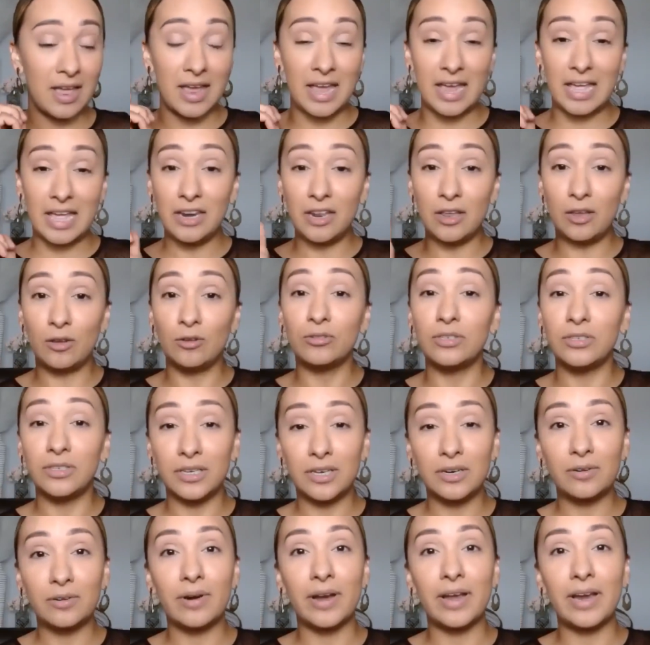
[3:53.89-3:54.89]
In
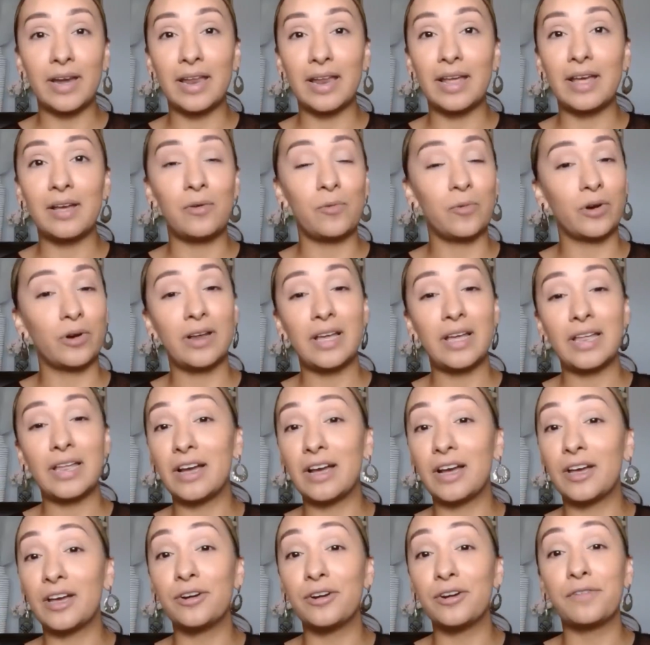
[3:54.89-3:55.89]
Houston right now, we're at
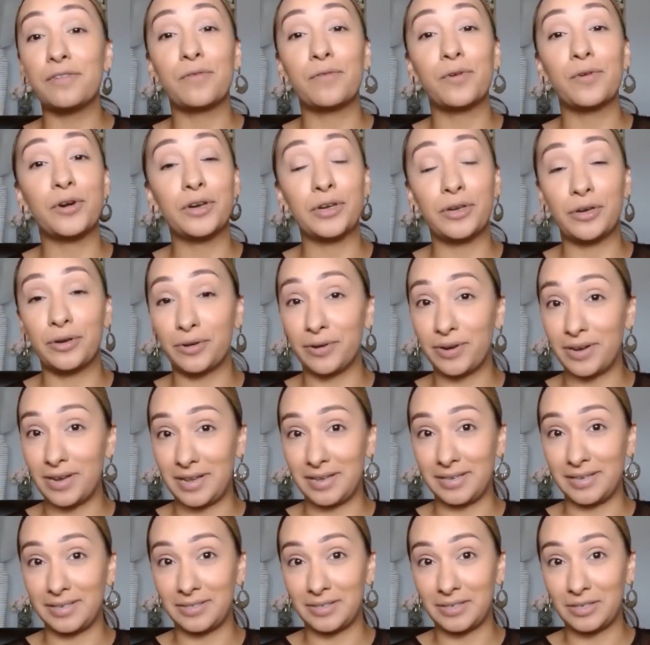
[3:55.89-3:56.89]
104
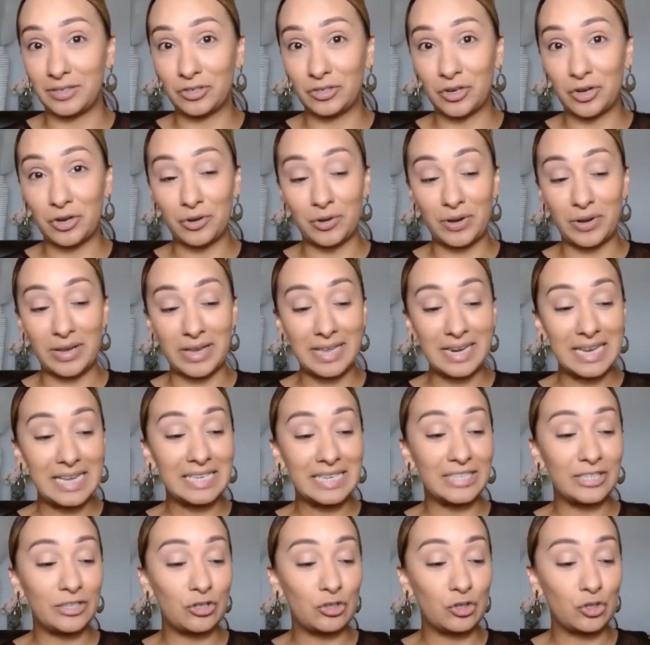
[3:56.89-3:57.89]
degrees. So it
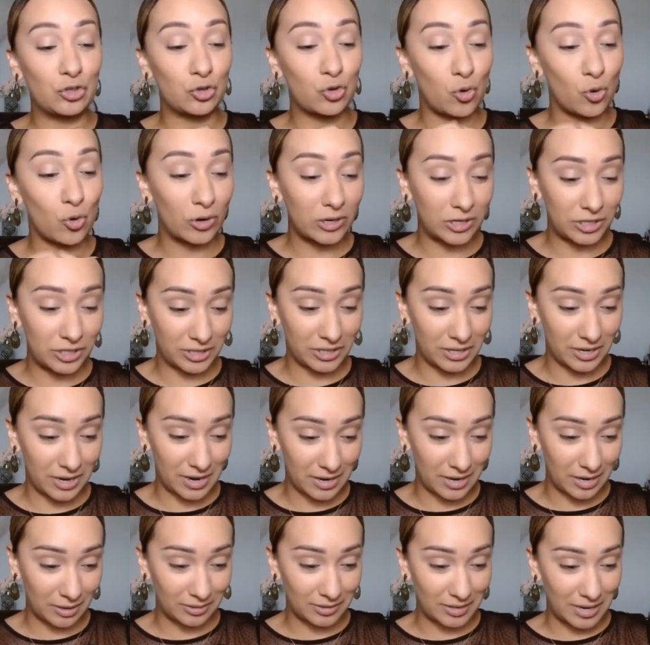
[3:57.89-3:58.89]
is scorching
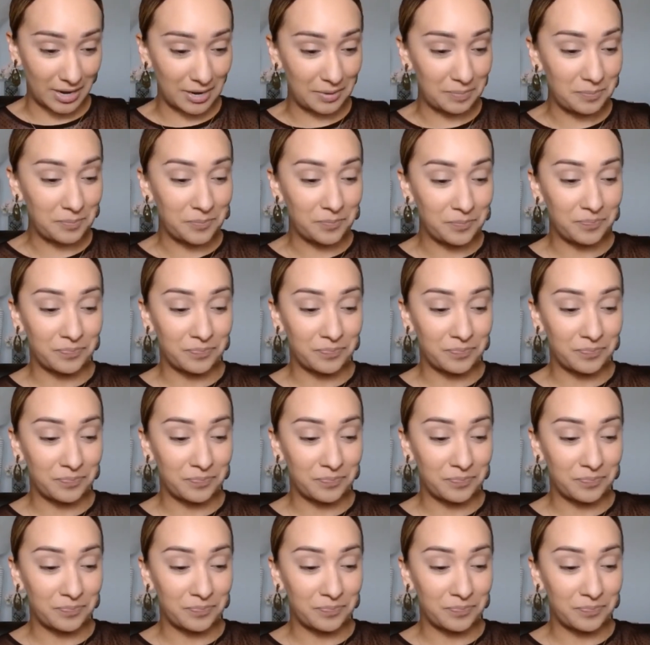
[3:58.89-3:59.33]
hot outside.